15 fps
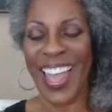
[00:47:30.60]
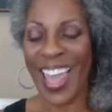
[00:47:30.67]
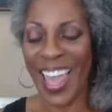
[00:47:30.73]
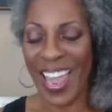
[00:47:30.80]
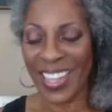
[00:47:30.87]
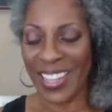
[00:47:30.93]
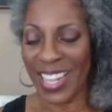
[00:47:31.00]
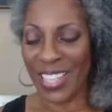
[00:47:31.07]

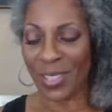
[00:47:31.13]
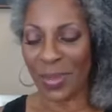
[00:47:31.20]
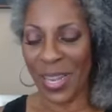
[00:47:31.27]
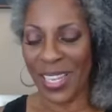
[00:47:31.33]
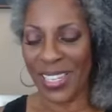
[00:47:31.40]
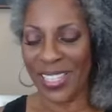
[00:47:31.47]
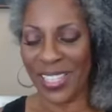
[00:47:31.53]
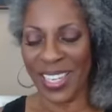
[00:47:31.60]
And that's
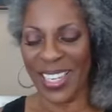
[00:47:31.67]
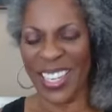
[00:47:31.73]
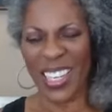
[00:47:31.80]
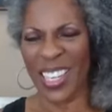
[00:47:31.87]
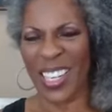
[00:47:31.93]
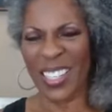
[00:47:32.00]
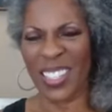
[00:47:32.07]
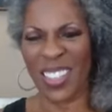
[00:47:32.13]
why he said
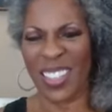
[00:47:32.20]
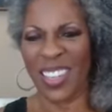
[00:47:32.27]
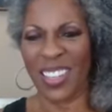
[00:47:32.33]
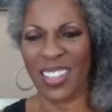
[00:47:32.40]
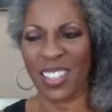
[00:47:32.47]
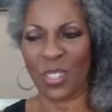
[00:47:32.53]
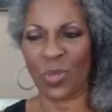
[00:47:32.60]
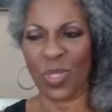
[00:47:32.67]
he doesn't
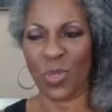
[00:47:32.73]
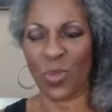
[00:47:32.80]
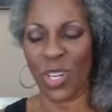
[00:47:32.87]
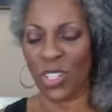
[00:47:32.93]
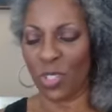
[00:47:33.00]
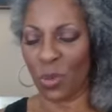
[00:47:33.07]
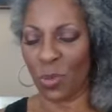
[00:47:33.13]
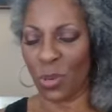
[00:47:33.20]
think this was
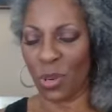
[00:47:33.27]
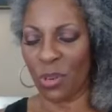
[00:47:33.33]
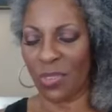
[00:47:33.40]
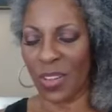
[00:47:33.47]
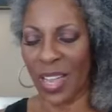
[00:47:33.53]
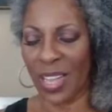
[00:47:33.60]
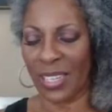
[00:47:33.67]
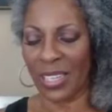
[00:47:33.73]
racial
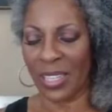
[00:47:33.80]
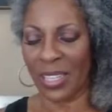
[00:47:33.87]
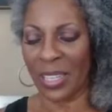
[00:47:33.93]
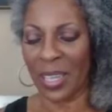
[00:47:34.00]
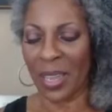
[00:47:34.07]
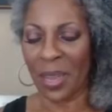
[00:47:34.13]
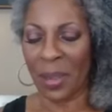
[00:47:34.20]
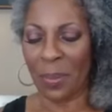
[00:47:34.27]
profiling,
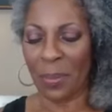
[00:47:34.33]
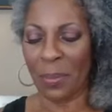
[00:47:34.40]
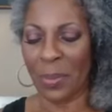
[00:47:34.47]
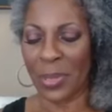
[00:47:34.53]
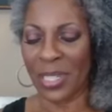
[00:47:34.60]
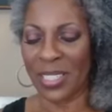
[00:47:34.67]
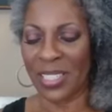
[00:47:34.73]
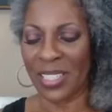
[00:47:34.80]

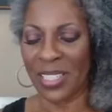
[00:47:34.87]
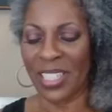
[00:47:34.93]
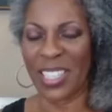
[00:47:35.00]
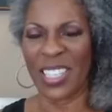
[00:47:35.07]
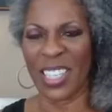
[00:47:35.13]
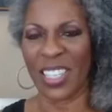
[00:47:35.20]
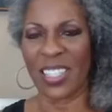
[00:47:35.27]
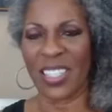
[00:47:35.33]
but he
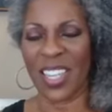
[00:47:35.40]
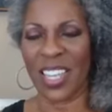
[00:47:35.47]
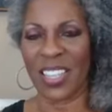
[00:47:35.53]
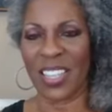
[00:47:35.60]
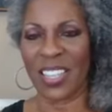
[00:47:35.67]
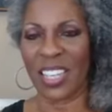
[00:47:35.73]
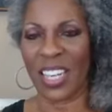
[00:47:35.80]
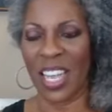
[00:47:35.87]
does say
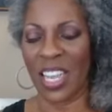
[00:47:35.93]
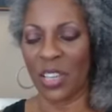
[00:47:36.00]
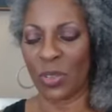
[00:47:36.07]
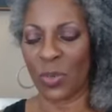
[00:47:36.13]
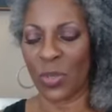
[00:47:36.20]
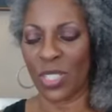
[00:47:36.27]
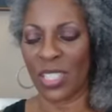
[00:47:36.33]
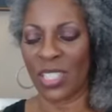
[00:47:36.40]
that
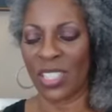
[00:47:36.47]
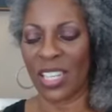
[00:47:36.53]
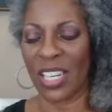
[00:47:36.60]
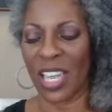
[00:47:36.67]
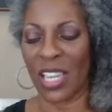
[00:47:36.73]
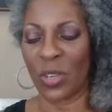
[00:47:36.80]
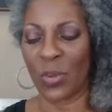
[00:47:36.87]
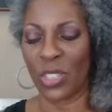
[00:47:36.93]
the
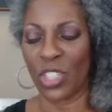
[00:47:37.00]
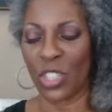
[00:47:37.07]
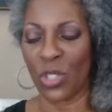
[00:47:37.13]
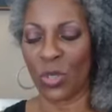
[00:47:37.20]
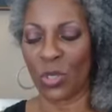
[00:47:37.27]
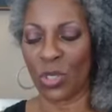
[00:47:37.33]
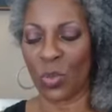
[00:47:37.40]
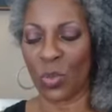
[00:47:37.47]
language
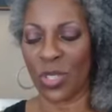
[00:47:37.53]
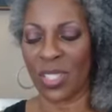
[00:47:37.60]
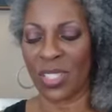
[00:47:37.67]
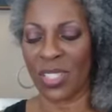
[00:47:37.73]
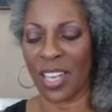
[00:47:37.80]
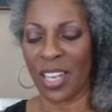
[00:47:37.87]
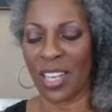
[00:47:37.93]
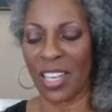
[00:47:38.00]
used
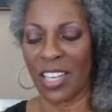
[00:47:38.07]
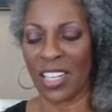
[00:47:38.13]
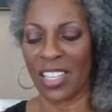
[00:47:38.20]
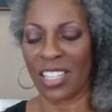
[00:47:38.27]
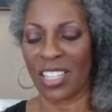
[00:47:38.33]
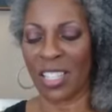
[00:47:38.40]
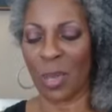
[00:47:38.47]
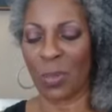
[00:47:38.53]
was
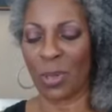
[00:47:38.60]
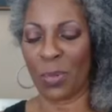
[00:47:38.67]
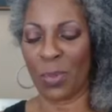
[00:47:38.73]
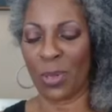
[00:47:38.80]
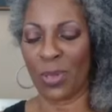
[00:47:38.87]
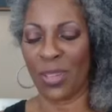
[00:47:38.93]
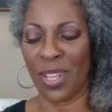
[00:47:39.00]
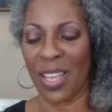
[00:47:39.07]

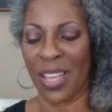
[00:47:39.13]
unacceptable.